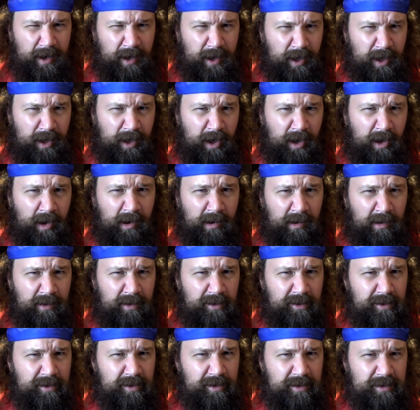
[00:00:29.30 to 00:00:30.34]
hey,
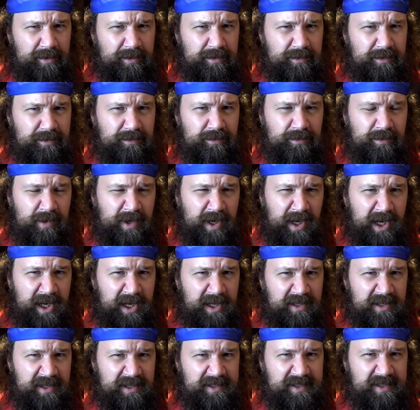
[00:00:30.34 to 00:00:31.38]

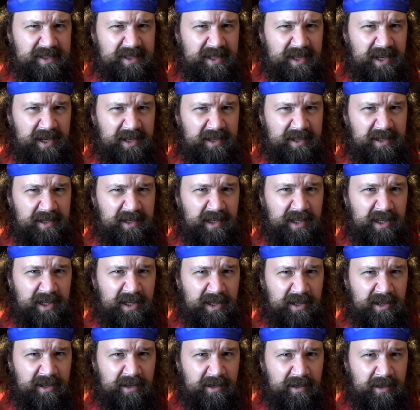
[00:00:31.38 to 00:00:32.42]
wait a second
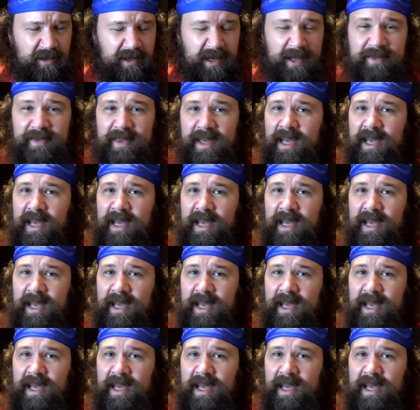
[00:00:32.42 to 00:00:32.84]
here. And